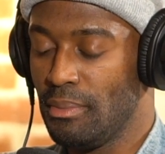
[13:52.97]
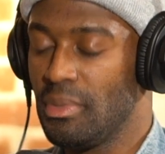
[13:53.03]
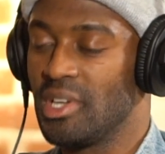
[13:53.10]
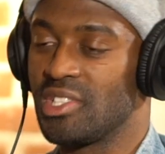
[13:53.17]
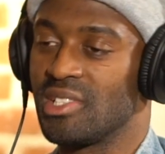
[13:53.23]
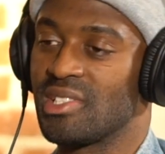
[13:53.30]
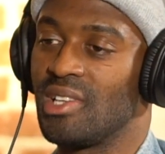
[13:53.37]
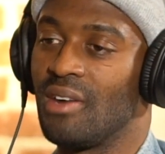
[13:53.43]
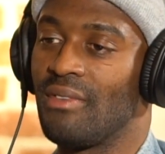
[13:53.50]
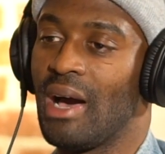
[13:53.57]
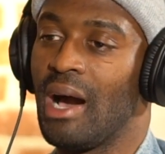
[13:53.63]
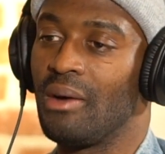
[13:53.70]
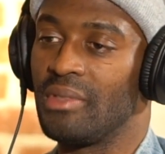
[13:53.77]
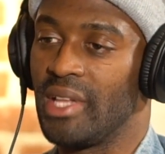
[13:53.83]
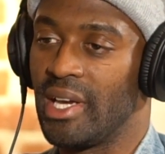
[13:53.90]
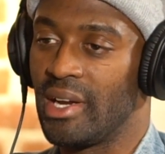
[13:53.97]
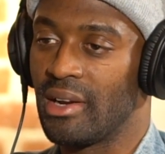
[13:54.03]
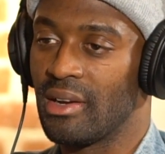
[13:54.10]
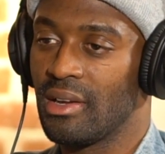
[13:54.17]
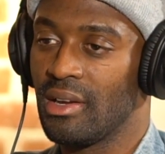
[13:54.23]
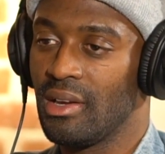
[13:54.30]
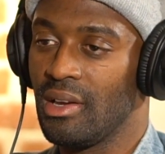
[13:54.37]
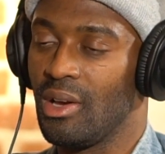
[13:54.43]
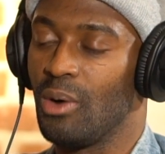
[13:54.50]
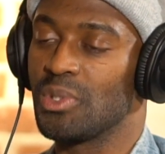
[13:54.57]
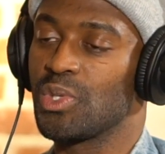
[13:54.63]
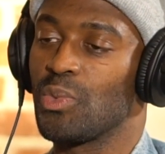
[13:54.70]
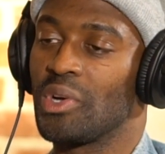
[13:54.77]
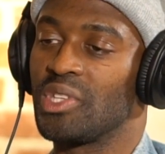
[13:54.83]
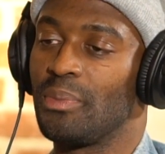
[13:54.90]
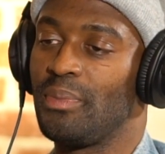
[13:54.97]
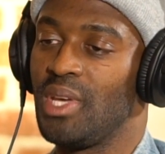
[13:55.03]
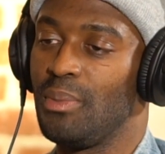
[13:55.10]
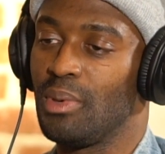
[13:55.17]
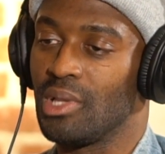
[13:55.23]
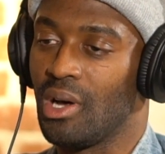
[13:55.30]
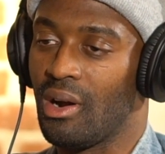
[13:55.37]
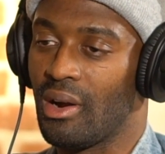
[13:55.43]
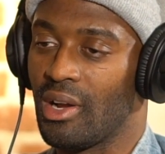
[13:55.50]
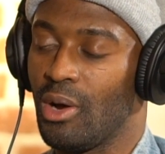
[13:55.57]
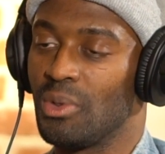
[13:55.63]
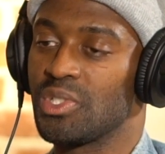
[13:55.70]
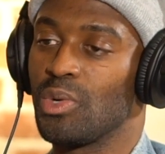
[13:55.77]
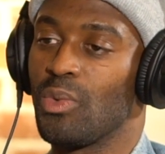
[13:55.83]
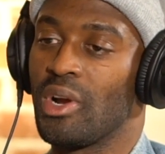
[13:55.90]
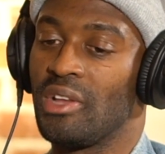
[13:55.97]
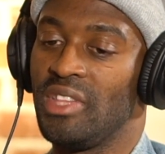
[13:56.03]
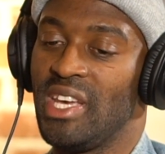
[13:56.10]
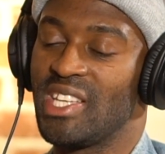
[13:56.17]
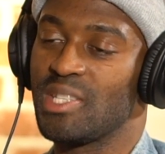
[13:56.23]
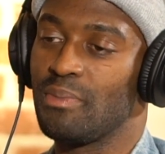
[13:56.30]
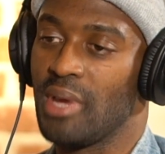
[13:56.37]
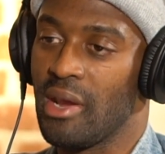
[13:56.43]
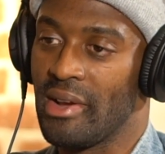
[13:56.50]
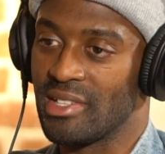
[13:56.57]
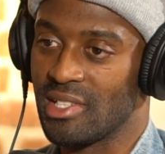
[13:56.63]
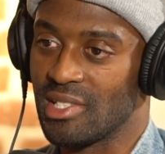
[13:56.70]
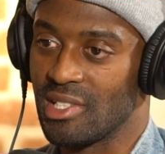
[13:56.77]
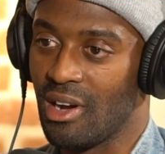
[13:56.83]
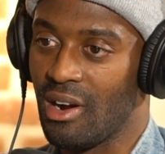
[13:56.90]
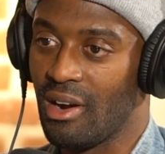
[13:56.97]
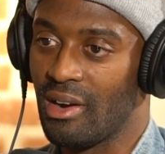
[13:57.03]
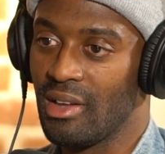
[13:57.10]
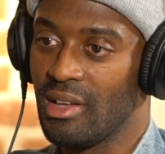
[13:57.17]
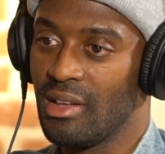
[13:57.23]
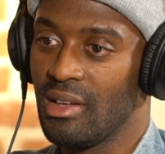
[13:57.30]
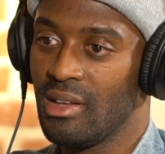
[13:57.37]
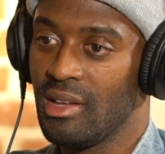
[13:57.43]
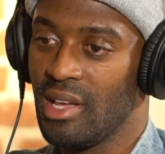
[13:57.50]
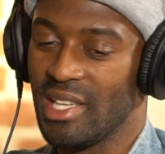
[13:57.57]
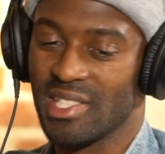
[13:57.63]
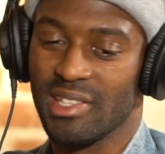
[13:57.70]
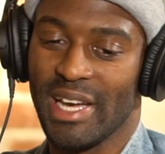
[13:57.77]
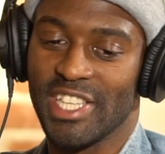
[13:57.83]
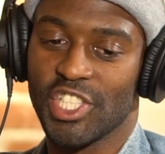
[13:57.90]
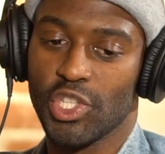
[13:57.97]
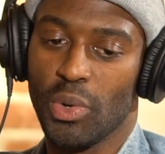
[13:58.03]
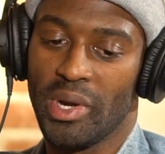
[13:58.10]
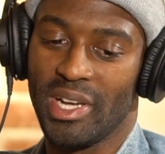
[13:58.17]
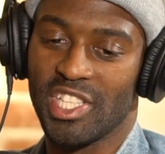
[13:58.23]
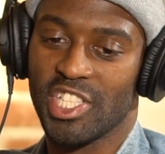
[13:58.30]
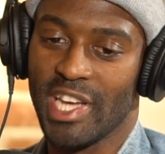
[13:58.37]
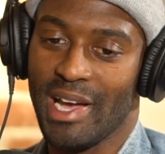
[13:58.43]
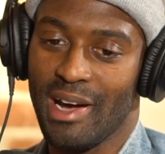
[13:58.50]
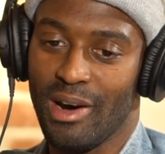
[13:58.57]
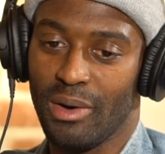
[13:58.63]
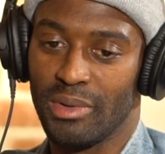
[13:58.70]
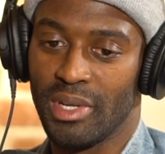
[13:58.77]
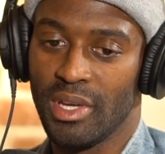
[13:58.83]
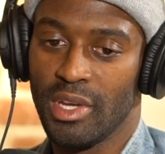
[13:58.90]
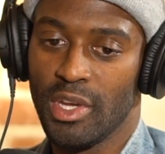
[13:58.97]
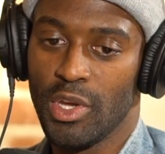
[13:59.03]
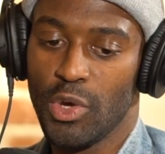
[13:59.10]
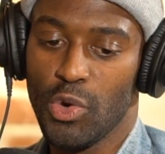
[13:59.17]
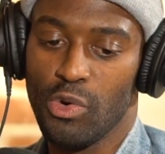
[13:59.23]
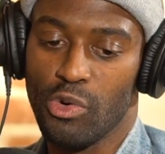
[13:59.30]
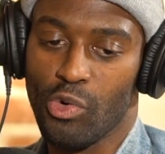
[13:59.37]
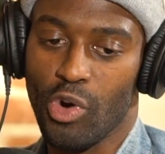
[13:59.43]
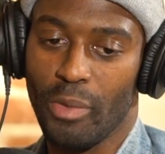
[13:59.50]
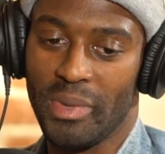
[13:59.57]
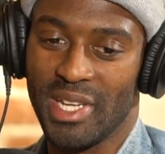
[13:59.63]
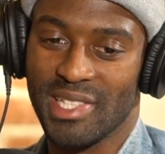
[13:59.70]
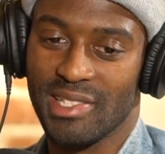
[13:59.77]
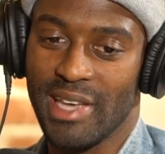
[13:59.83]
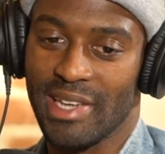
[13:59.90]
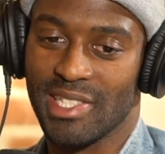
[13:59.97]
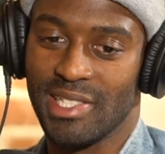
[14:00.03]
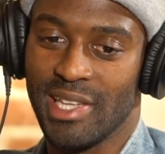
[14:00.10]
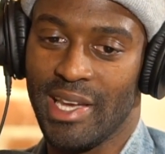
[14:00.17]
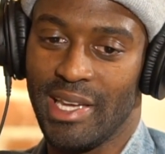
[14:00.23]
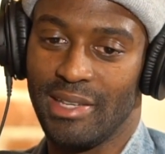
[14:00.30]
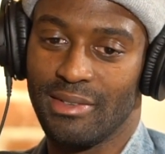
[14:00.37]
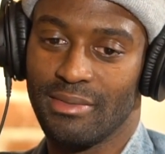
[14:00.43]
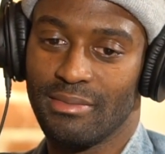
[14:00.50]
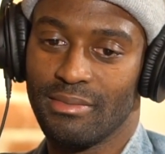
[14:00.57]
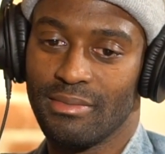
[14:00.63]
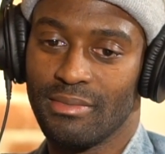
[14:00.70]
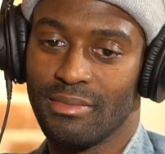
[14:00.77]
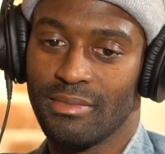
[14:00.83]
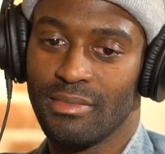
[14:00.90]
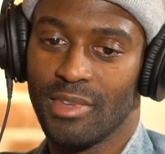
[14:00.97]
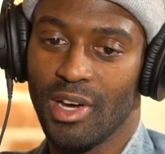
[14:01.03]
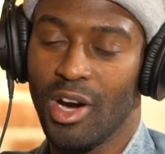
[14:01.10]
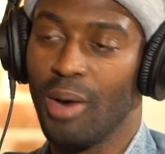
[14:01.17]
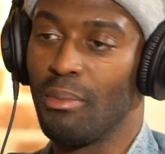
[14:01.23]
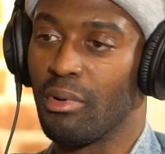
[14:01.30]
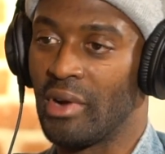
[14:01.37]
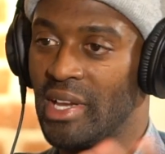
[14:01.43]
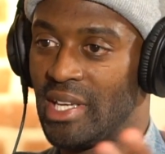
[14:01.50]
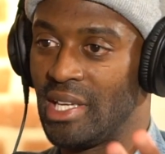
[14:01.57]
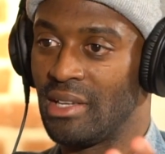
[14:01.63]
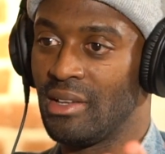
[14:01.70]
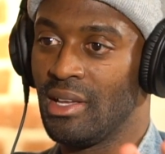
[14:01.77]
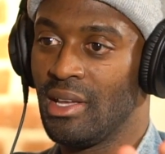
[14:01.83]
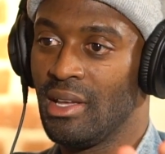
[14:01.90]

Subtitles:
put yourself out there. Go to where the people are. Go to where the experiences are. It's like showing a child who grew up in a Section 8 upbringing,